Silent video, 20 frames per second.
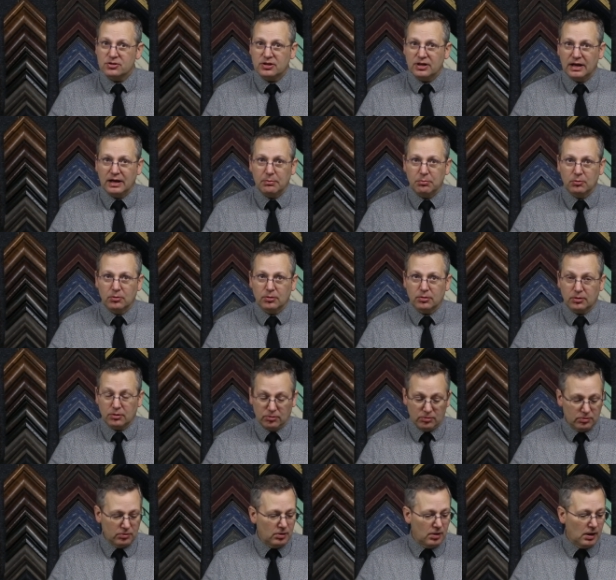table
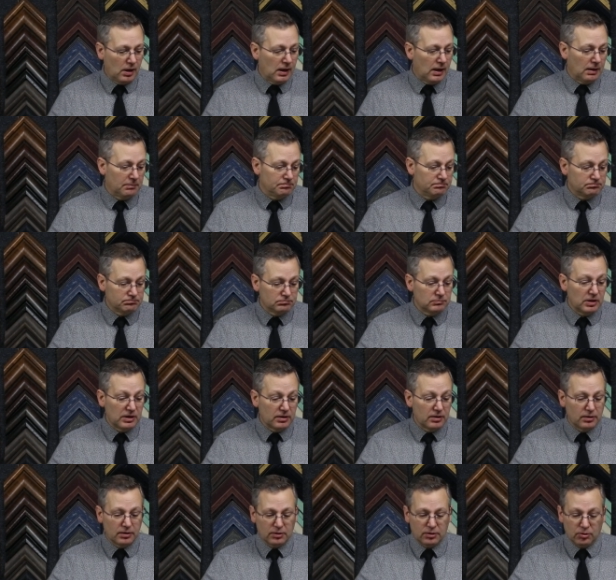
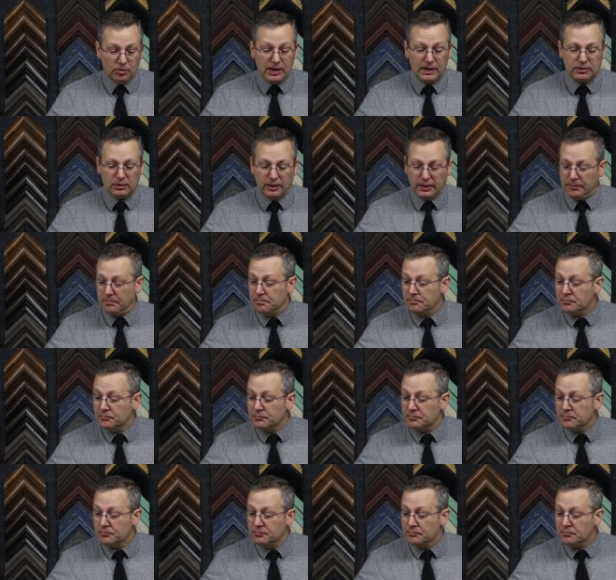correctly.